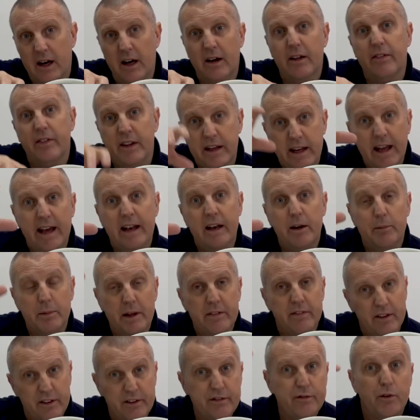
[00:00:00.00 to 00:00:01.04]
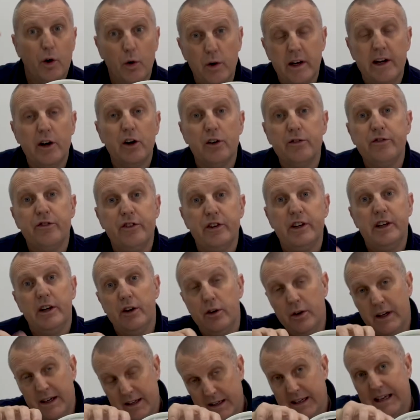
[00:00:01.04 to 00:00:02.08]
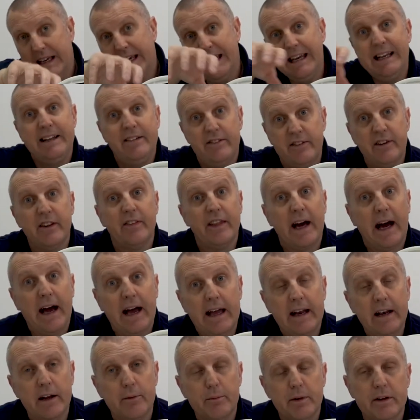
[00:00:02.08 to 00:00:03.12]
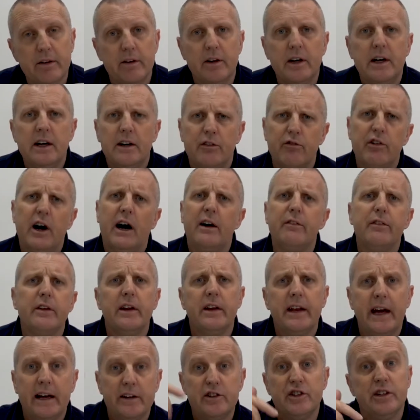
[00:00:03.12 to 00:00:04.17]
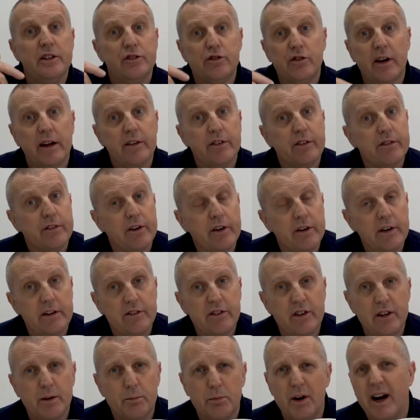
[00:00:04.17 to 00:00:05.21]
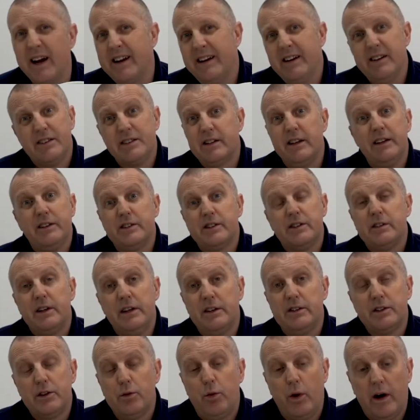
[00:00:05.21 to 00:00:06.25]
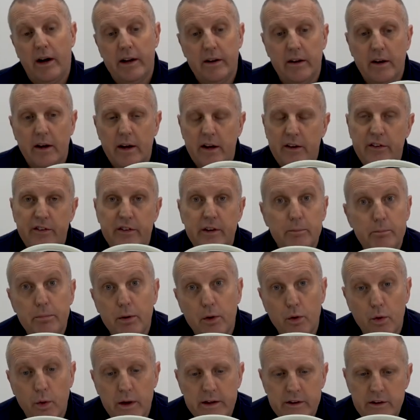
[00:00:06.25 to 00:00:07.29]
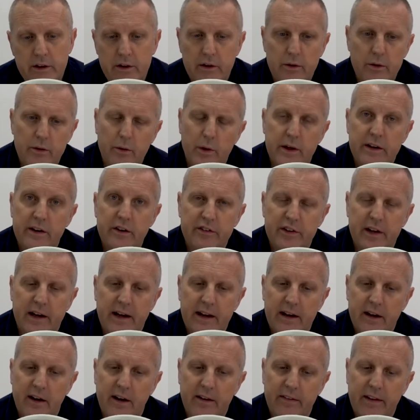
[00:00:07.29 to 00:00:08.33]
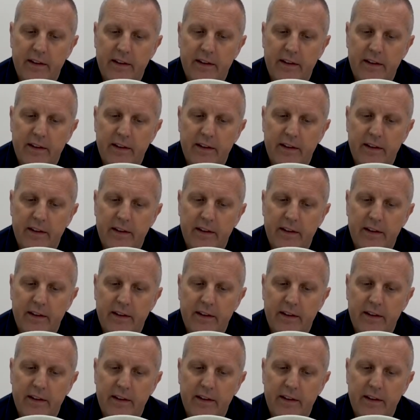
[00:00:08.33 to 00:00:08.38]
the element that's falling onto you into that element, rather than actually transferring it to your brain. It's quite simple when you say it like